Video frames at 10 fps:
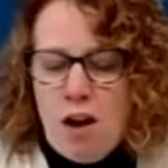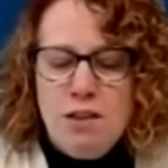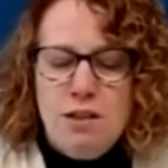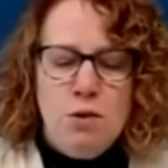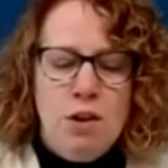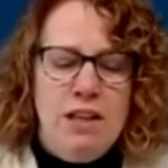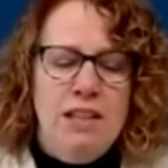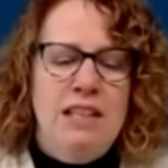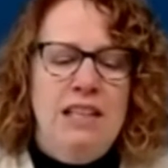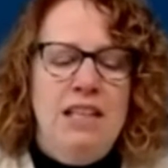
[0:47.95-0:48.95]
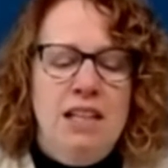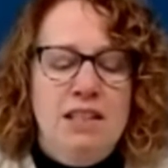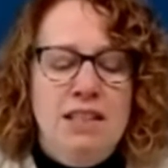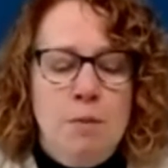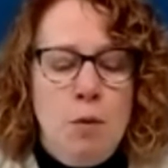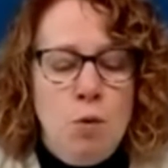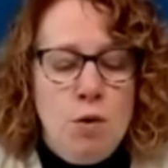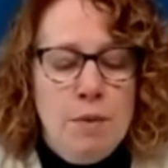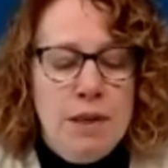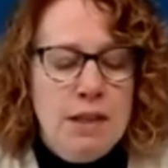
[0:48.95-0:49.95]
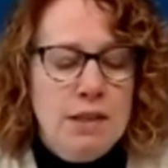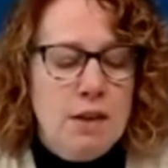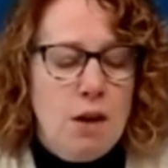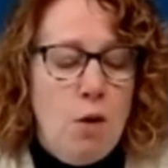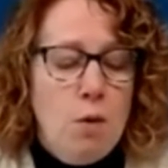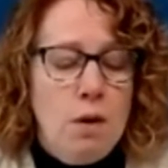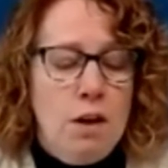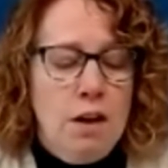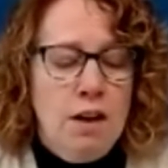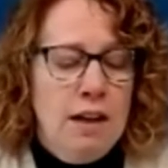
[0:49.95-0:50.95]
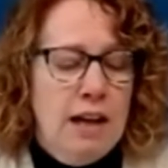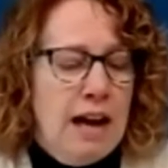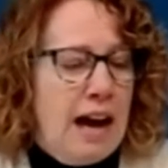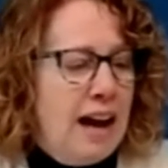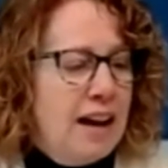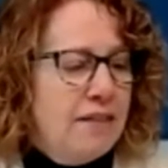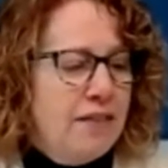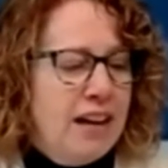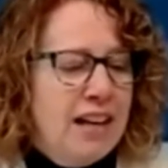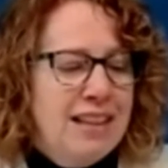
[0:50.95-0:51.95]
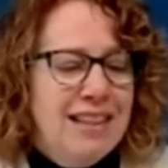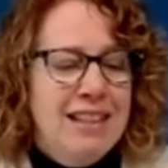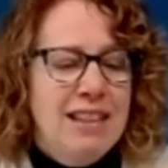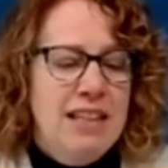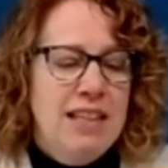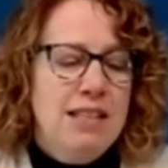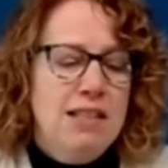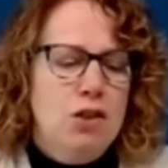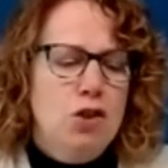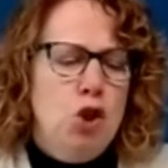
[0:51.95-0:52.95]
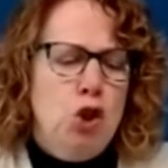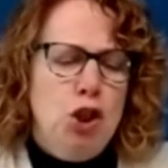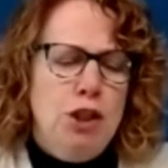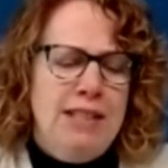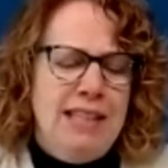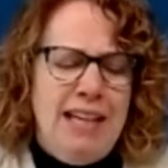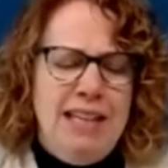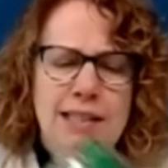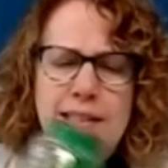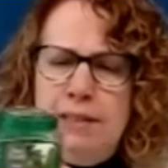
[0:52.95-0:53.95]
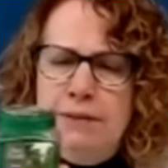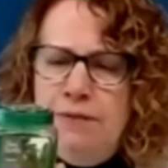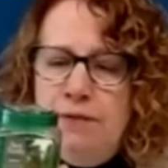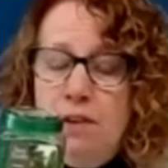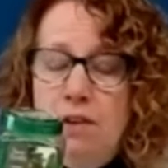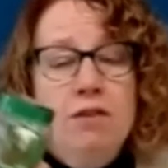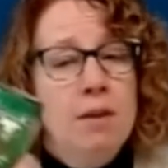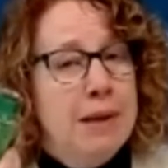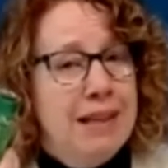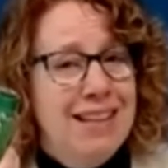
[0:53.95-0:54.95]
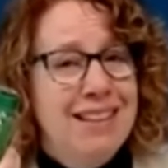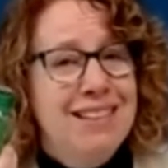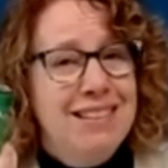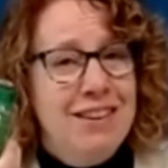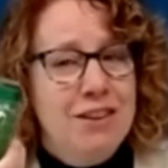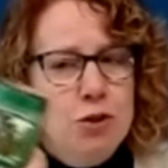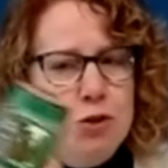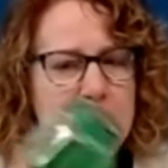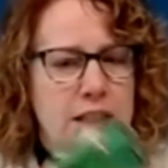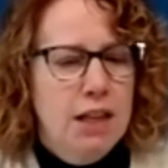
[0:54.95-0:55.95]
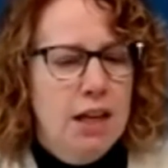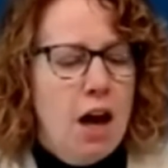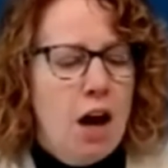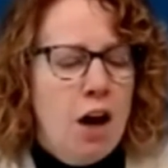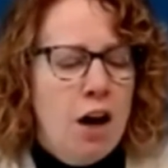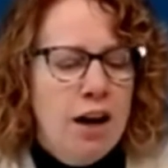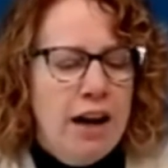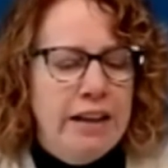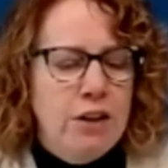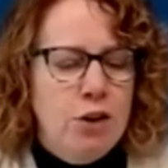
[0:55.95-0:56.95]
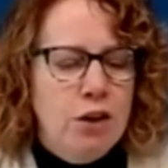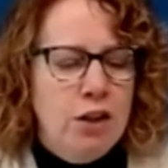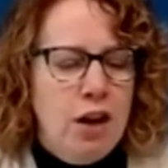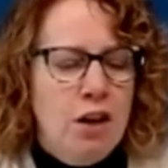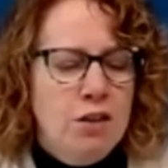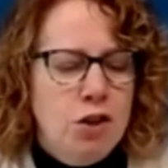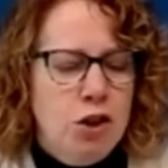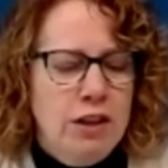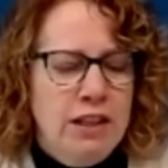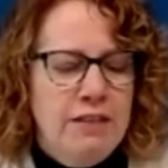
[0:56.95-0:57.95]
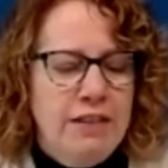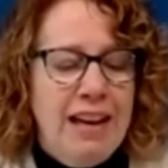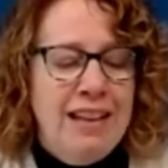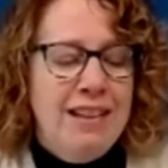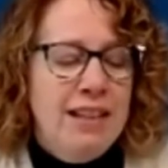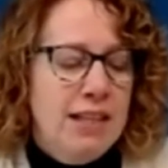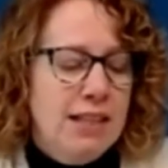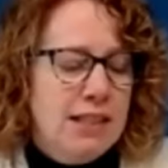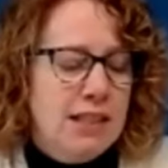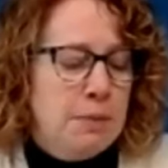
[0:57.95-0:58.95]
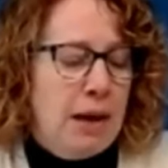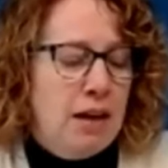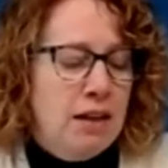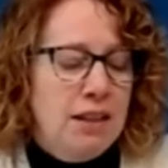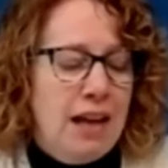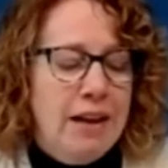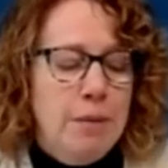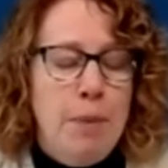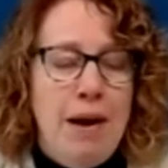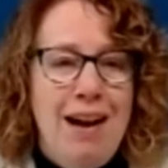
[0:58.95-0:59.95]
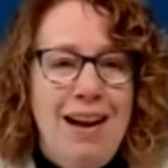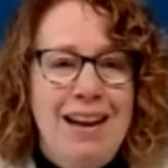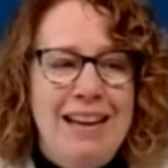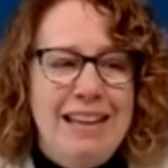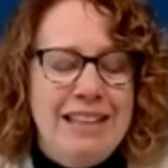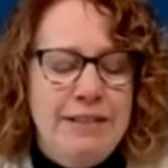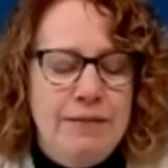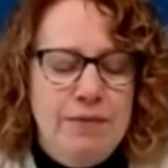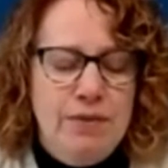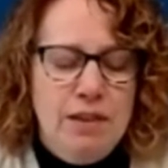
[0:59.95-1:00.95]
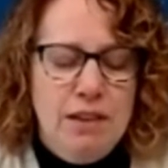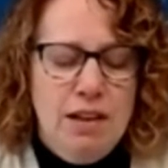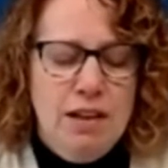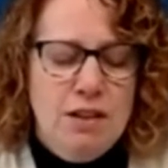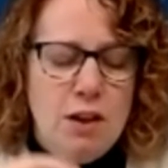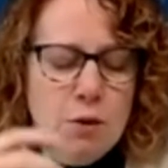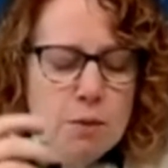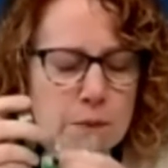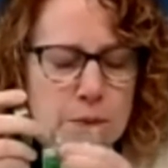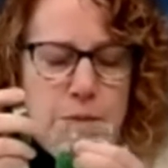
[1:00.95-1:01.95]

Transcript: also going to need some Orbeez, or I find that these Sure Scents from, again, the Dollar Tree are a good alternative. And these smell like pine. So